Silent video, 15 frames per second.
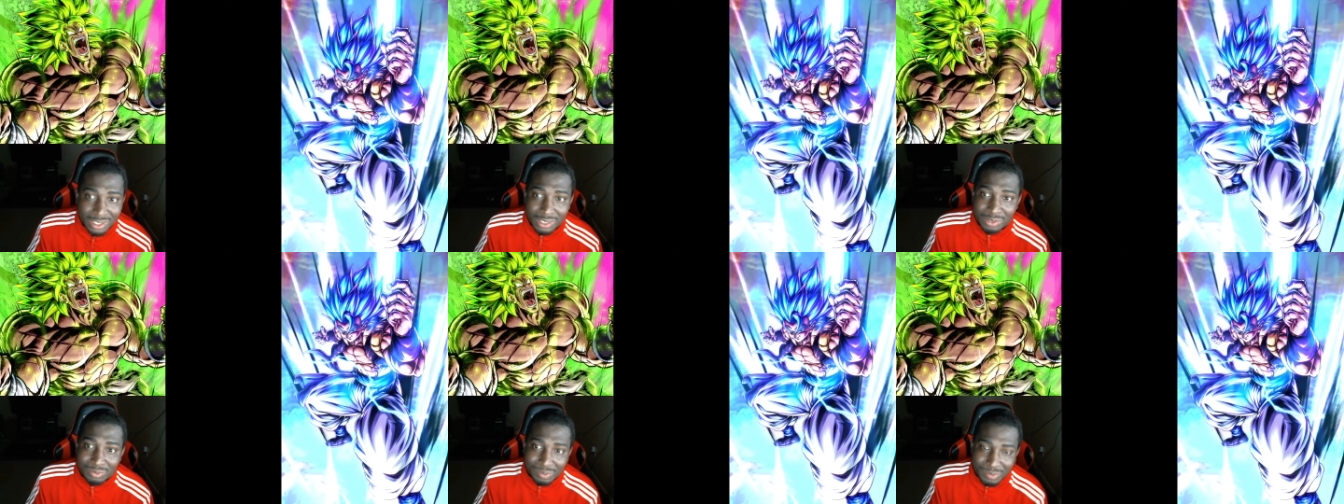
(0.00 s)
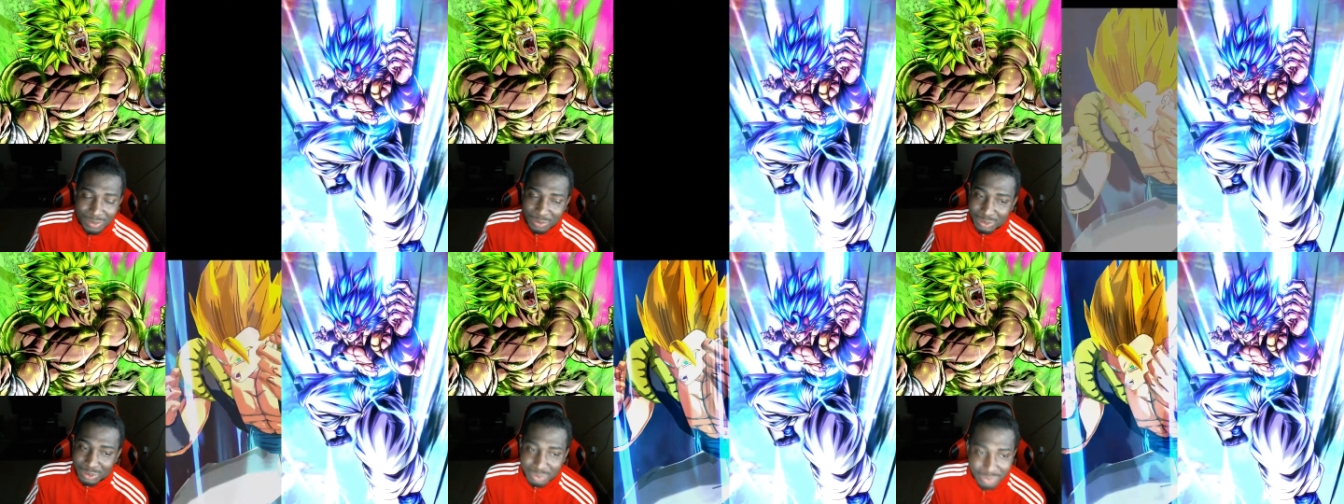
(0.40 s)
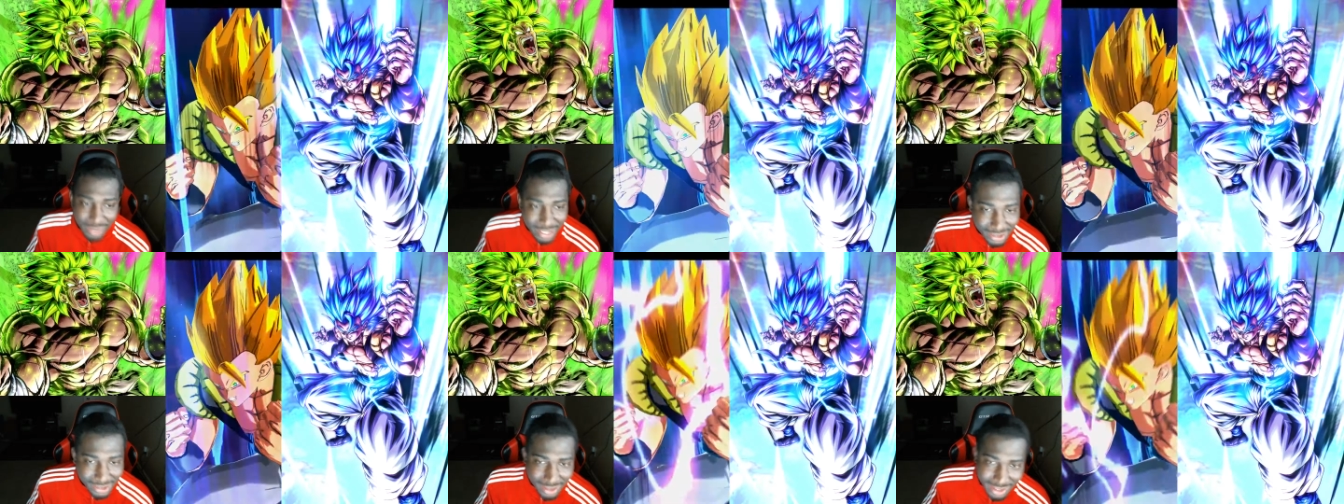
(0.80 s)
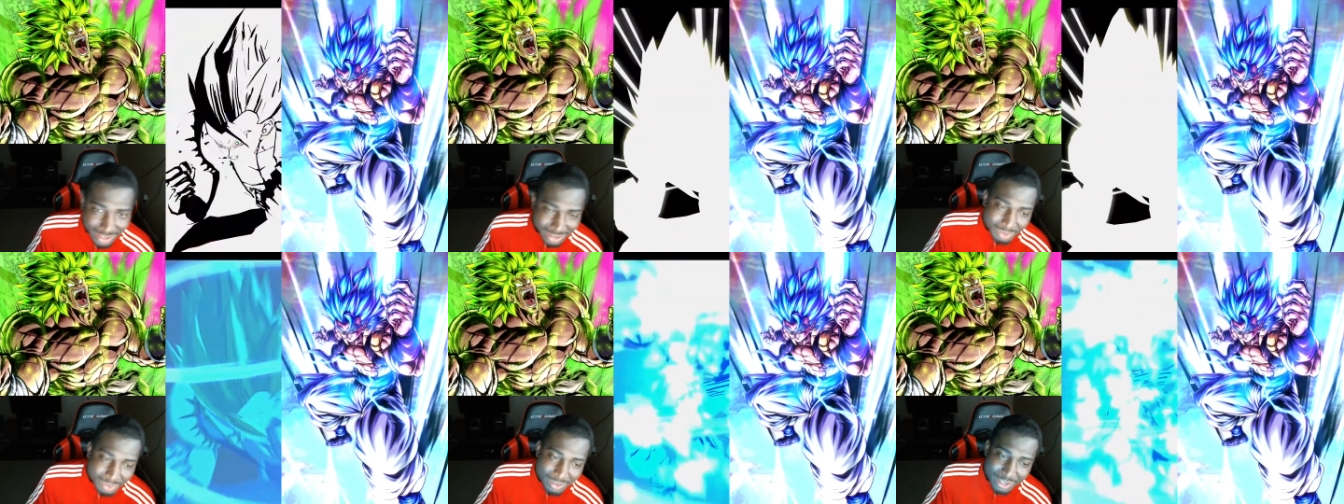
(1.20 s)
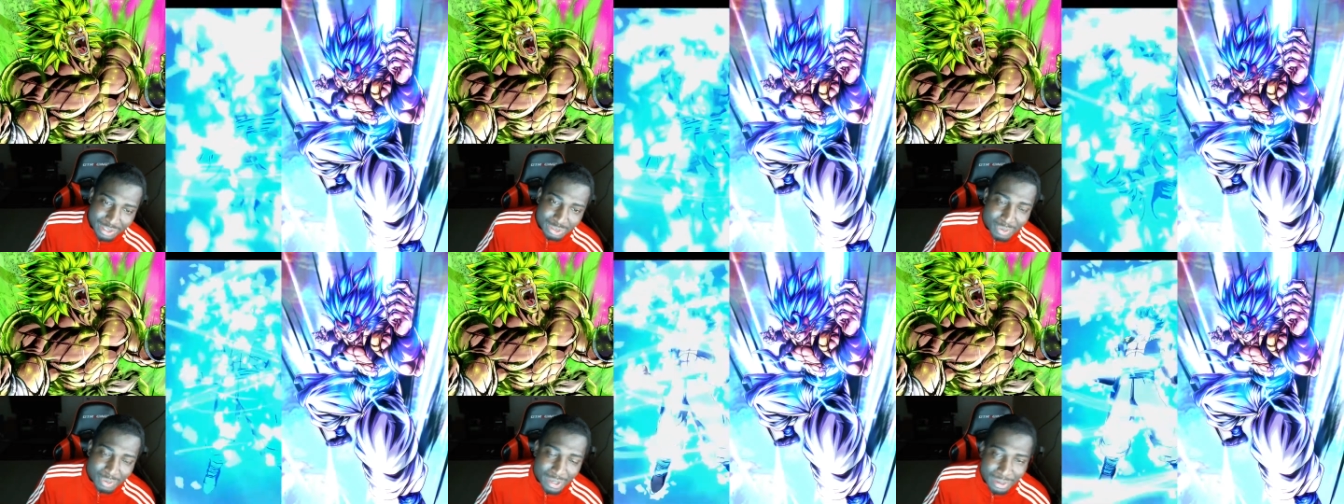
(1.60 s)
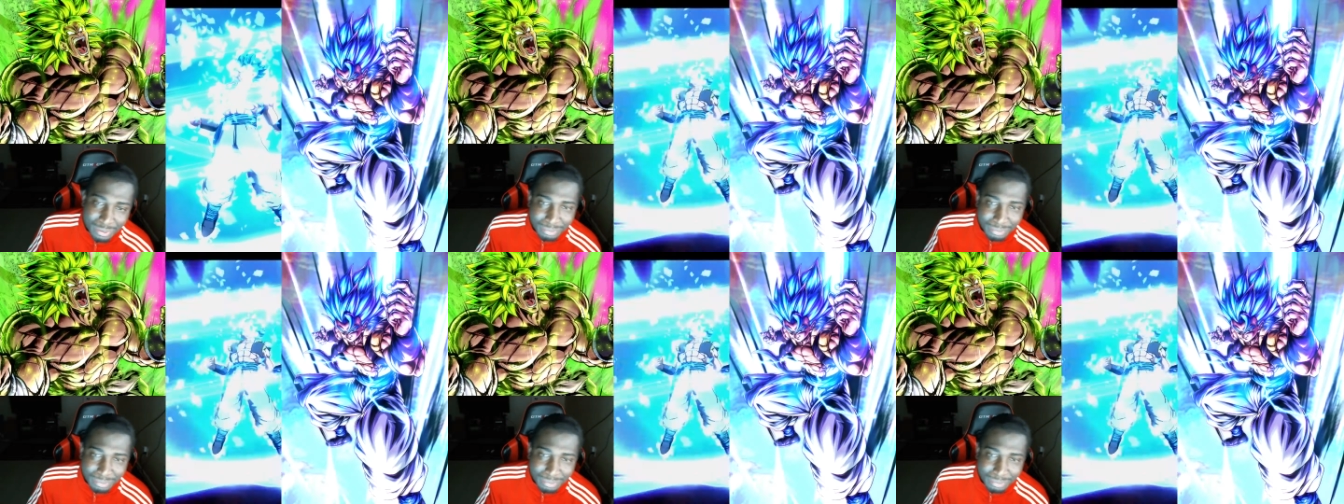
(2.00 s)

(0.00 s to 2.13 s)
We've been doing some crazy things over there as well.